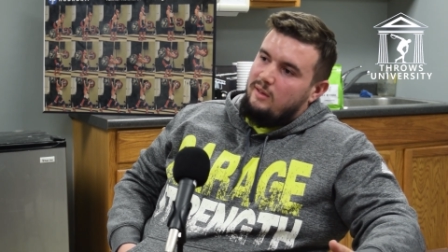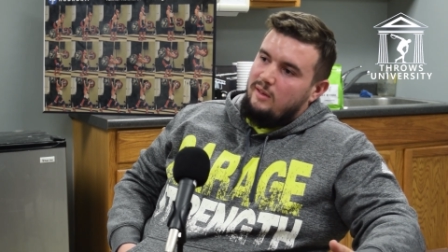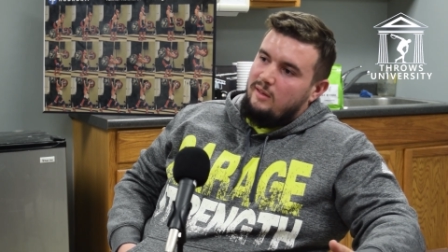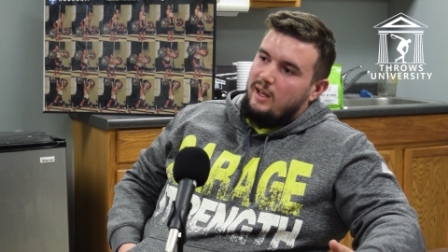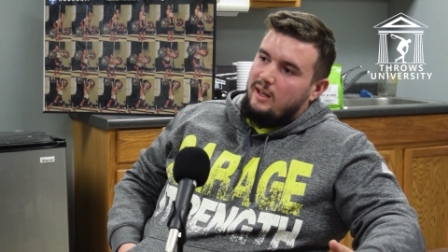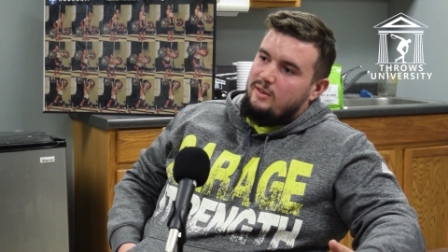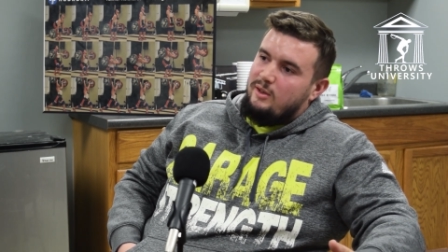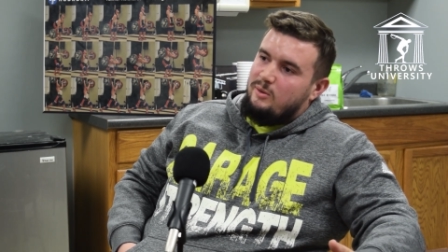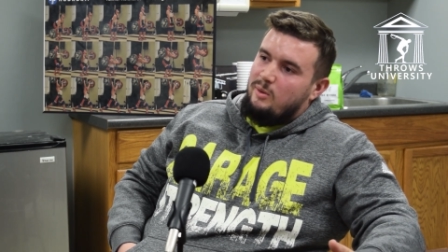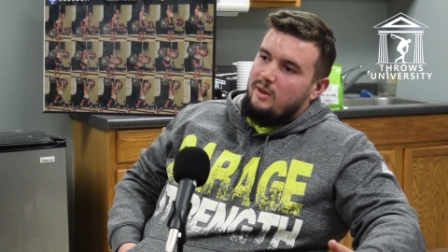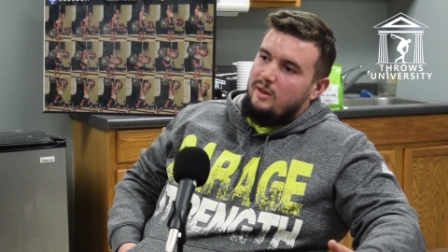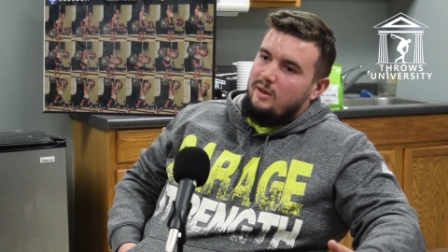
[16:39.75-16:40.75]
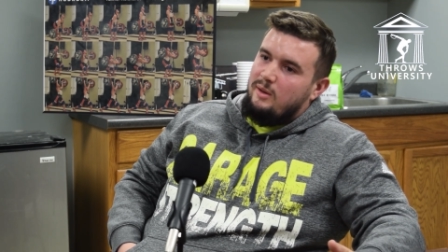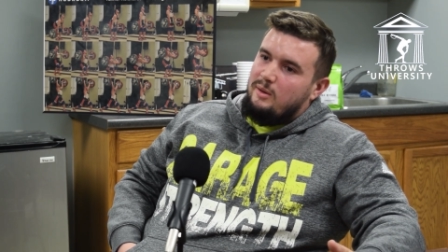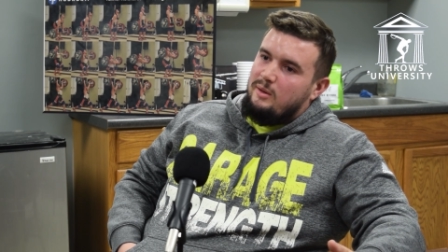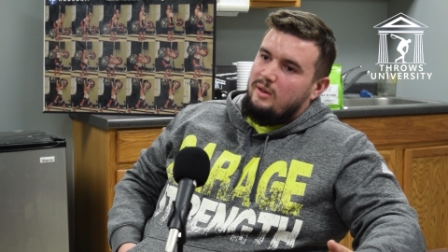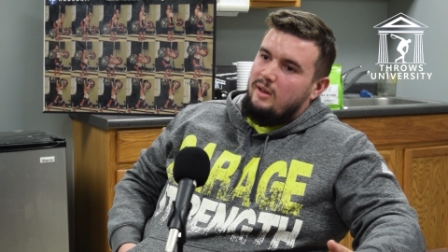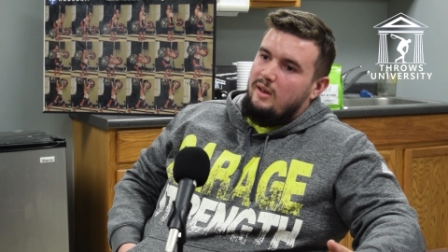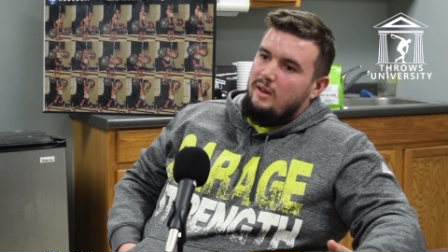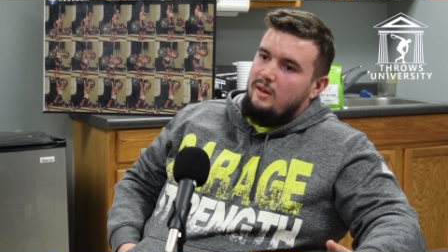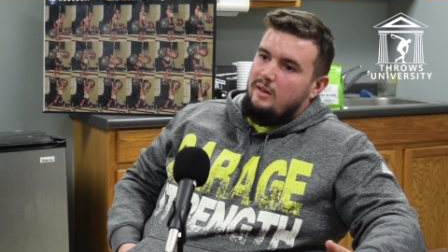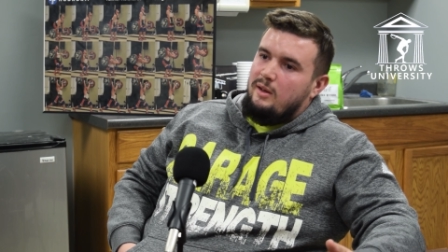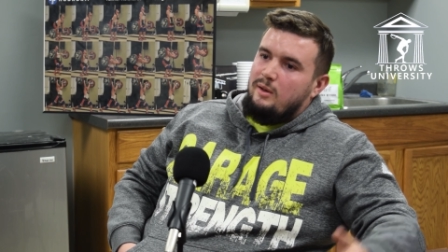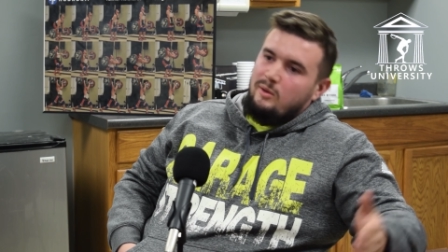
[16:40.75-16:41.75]
Like just one of those
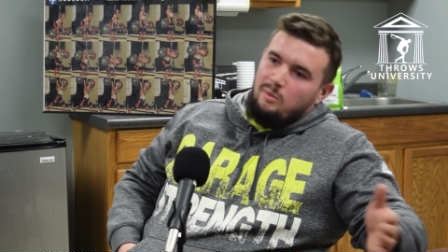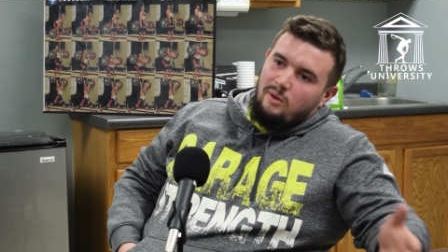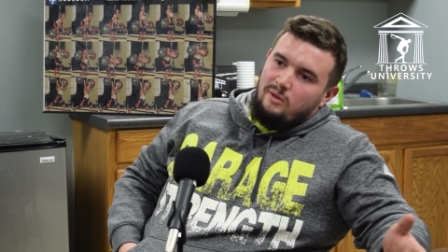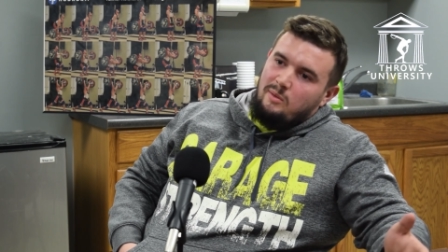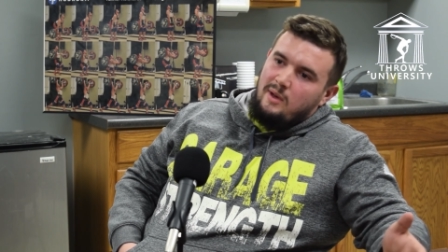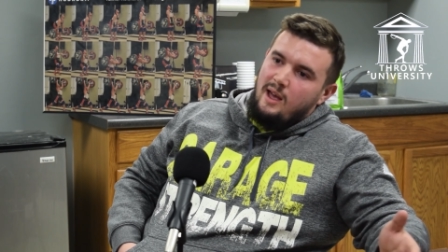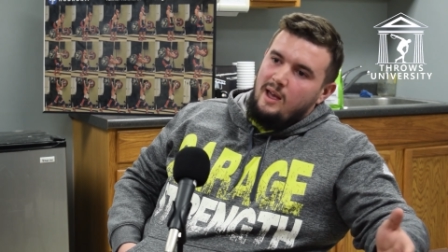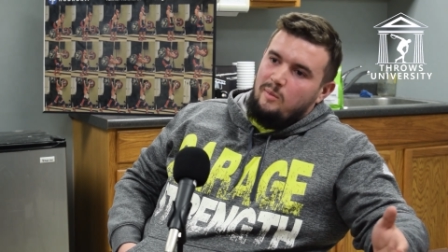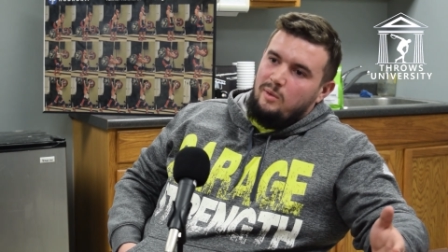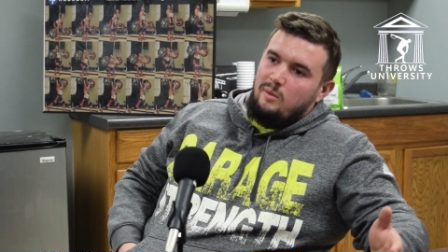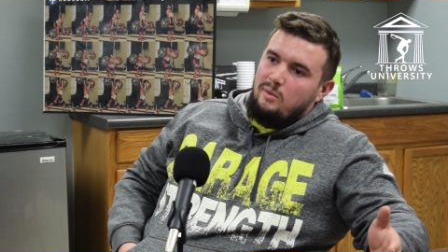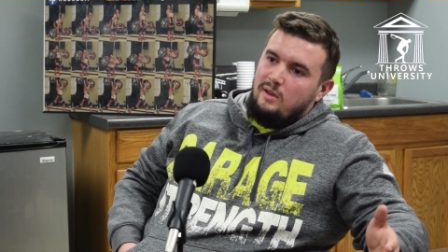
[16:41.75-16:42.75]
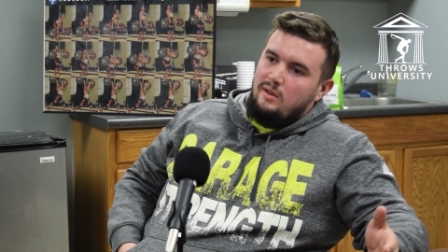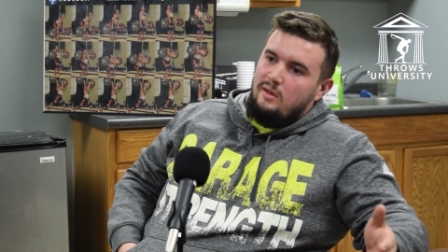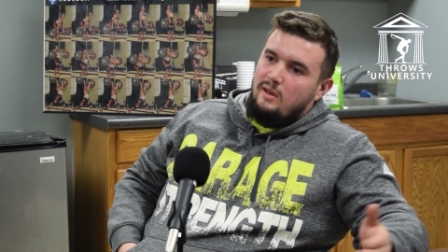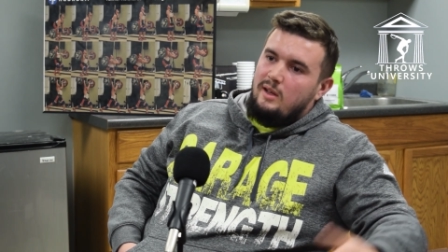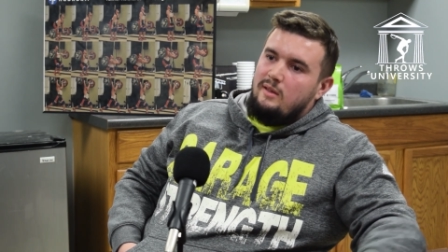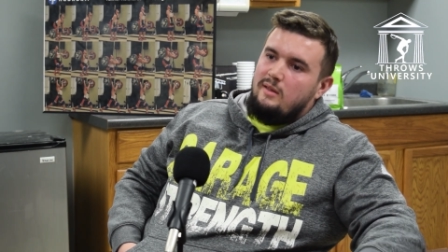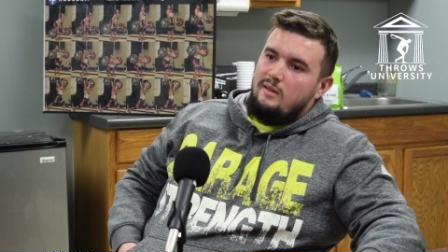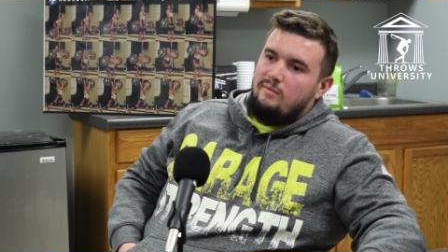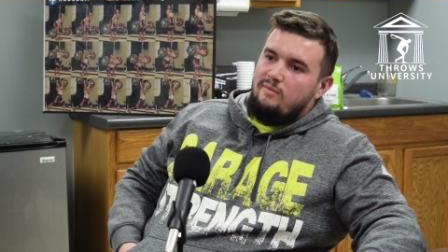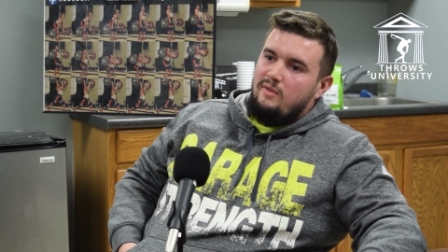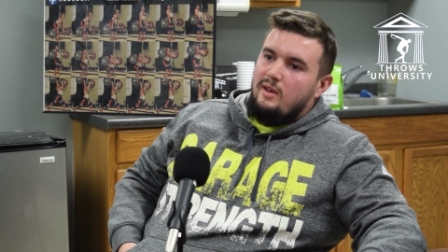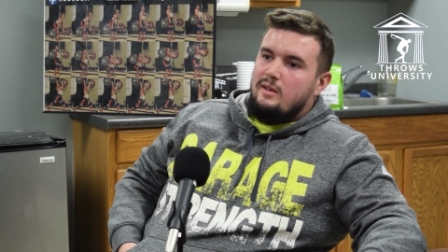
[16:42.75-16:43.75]
like you're supposed to be happy, but then you're like the
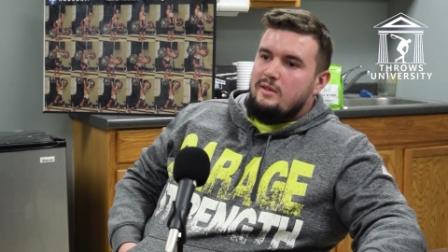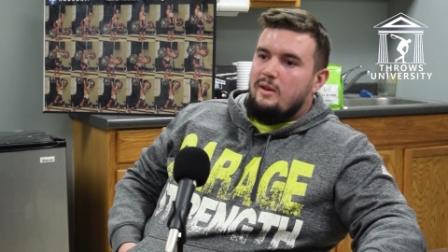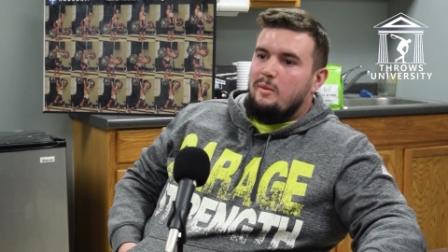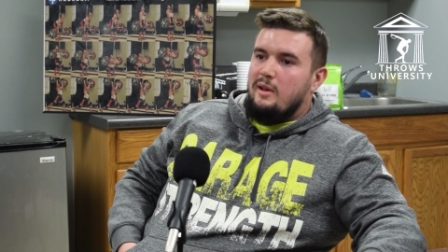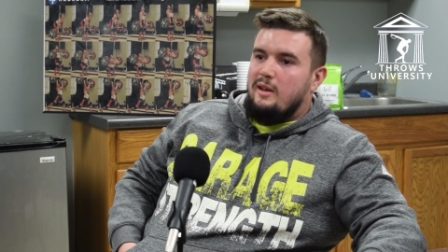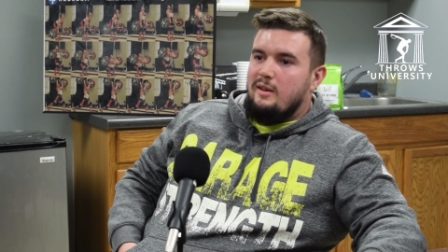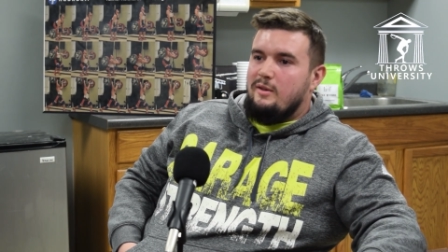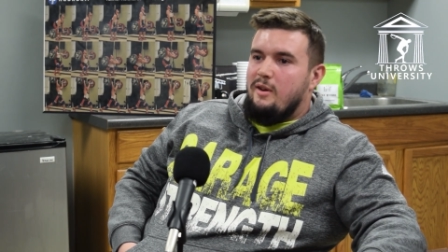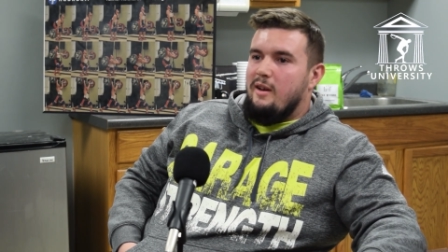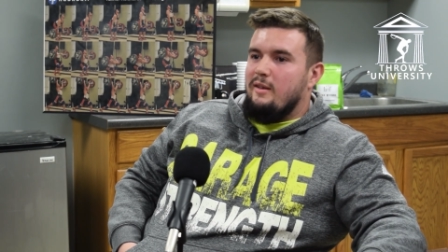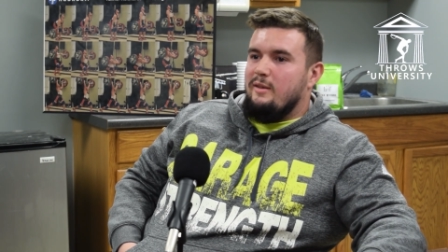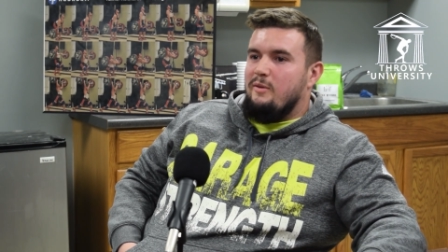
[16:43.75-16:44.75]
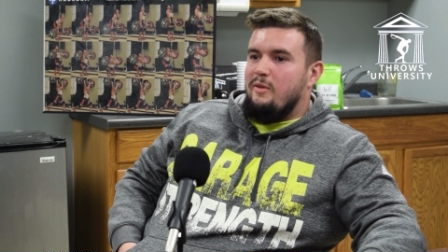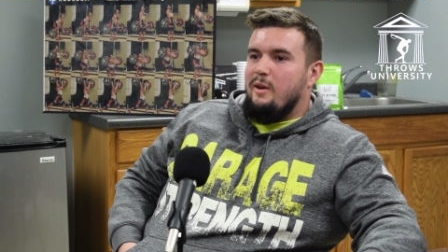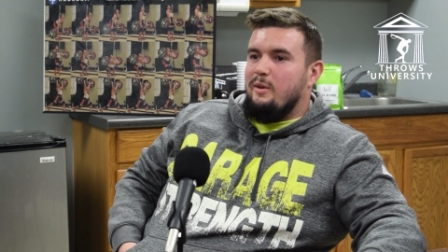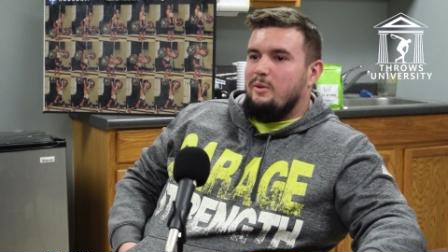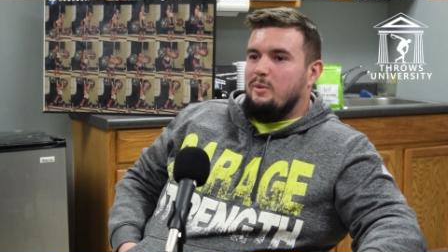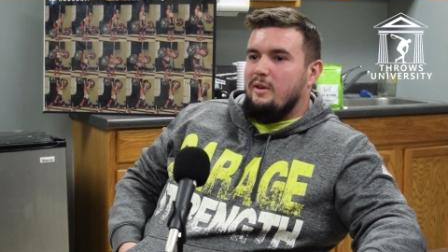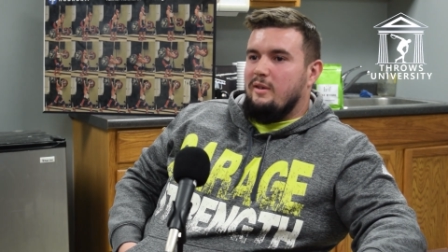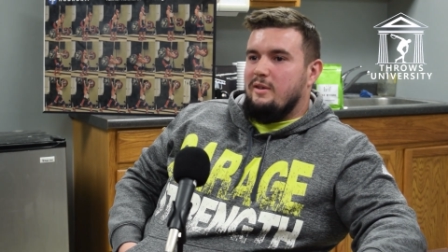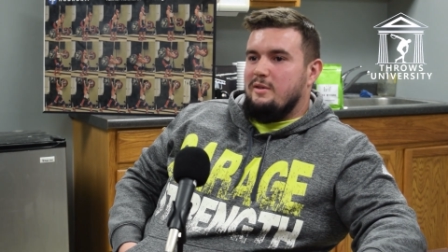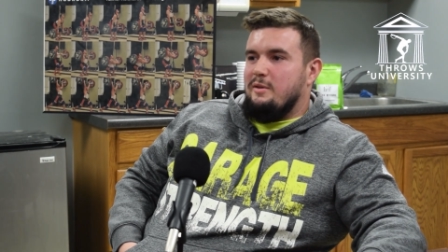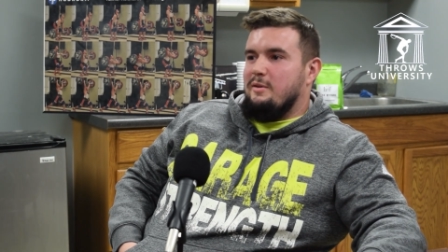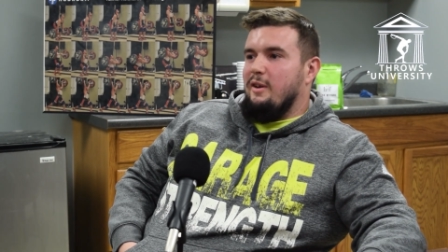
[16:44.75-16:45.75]
fucking chubby kid crying on the Ferris wheel
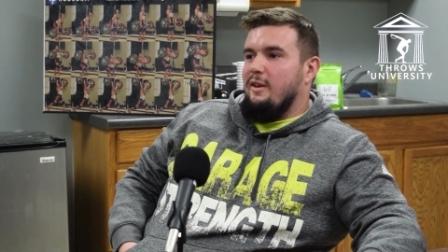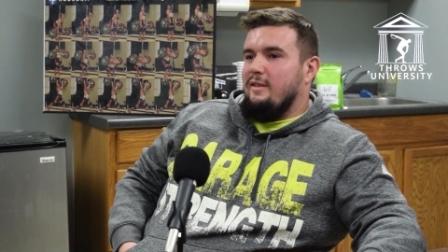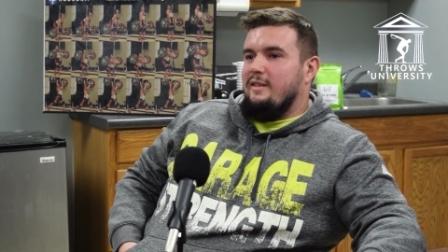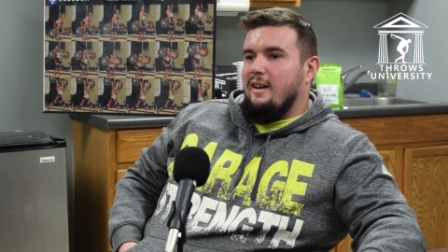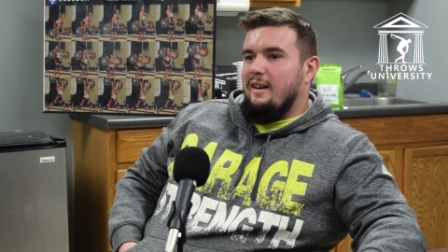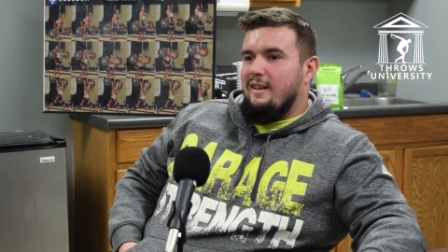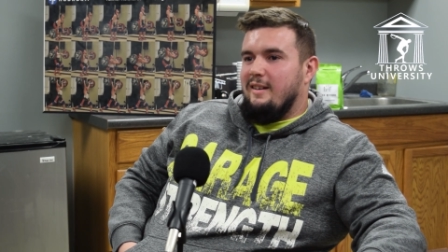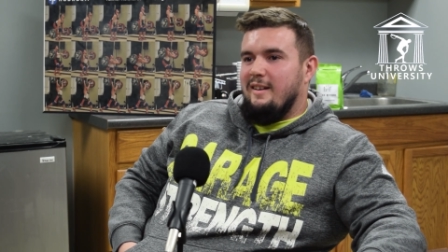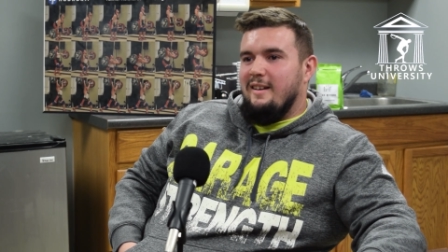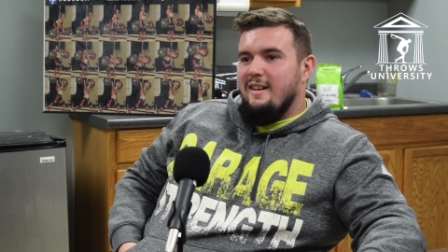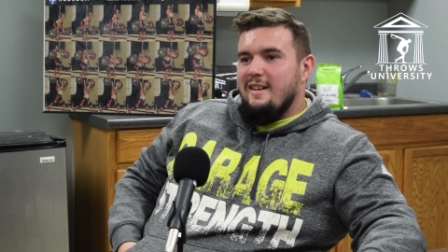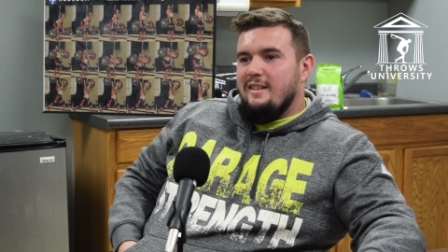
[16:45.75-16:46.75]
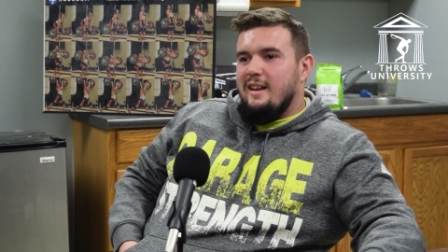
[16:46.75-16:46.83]
because your dog died.